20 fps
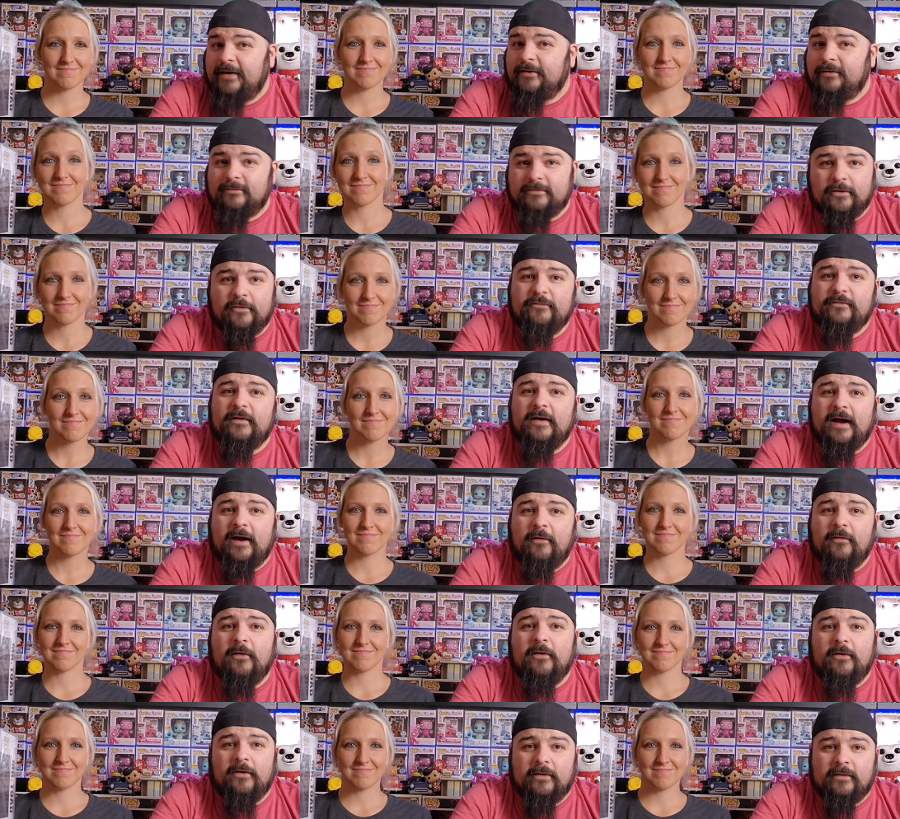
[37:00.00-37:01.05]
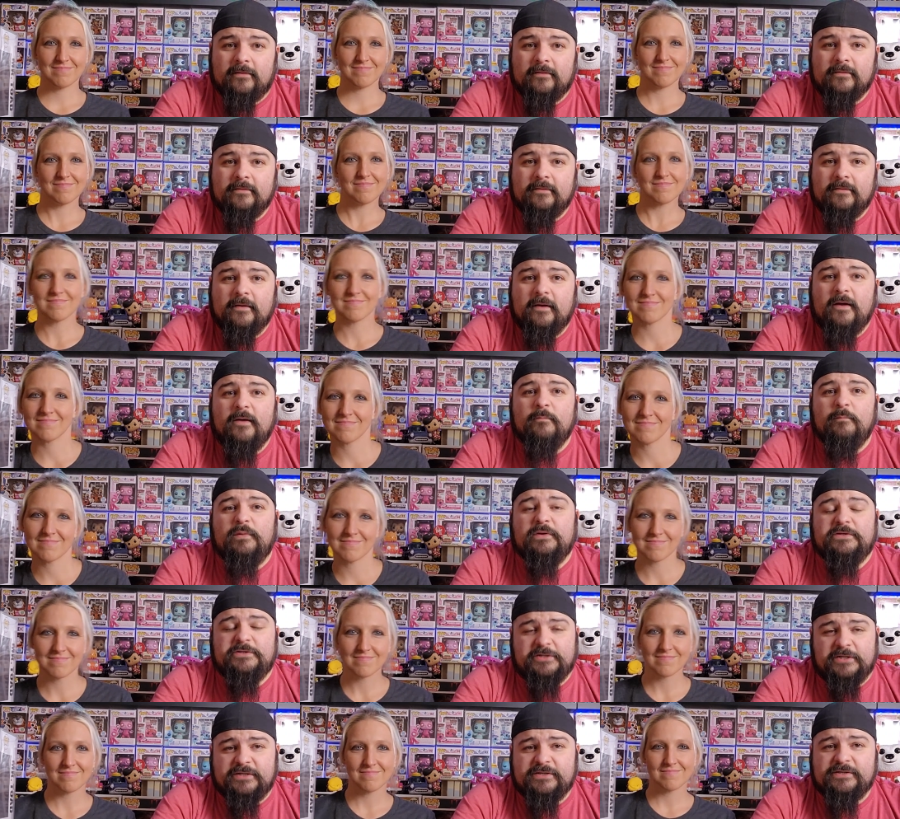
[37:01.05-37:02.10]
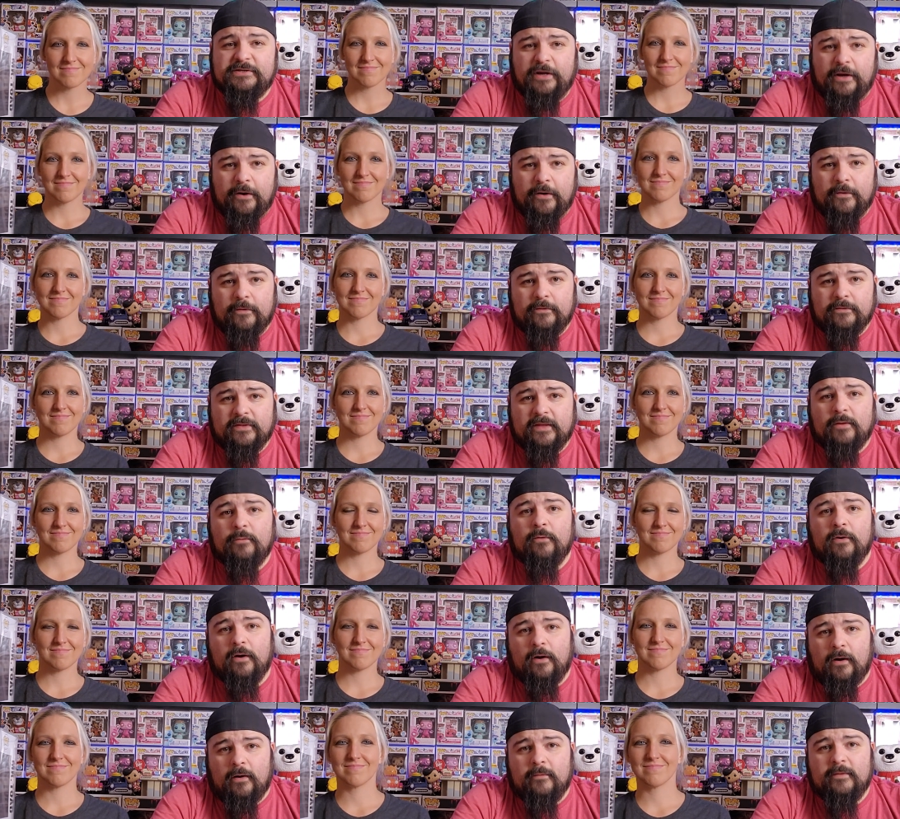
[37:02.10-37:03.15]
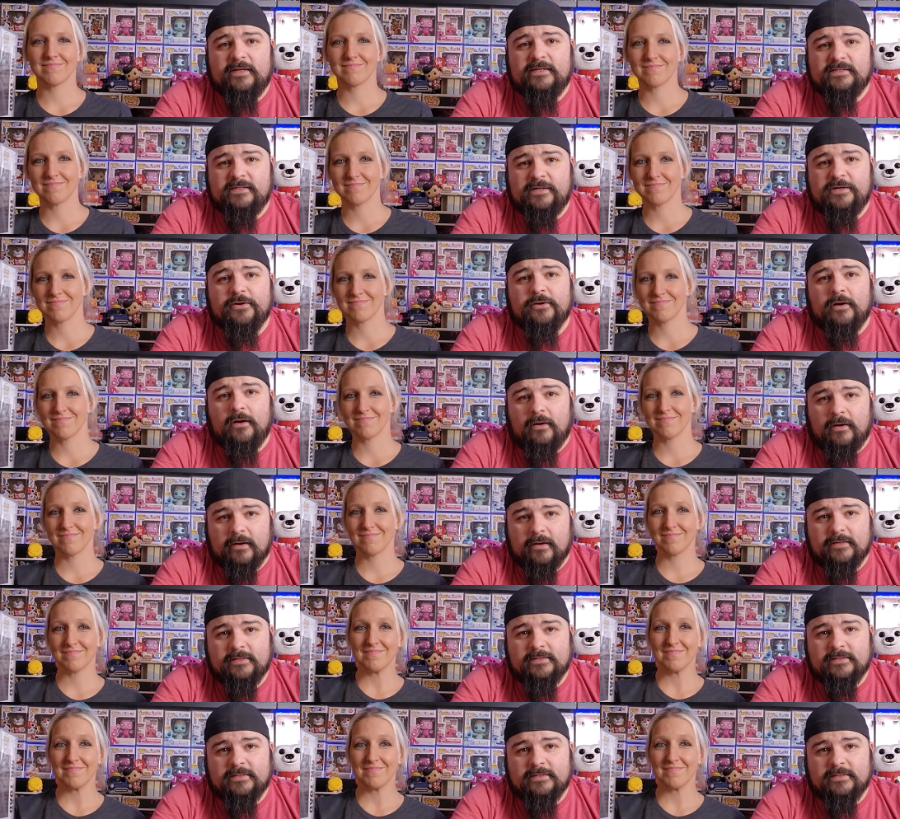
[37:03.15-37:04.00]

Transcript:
Speaker 1: don't know for how long, but just know that we're always in your heart,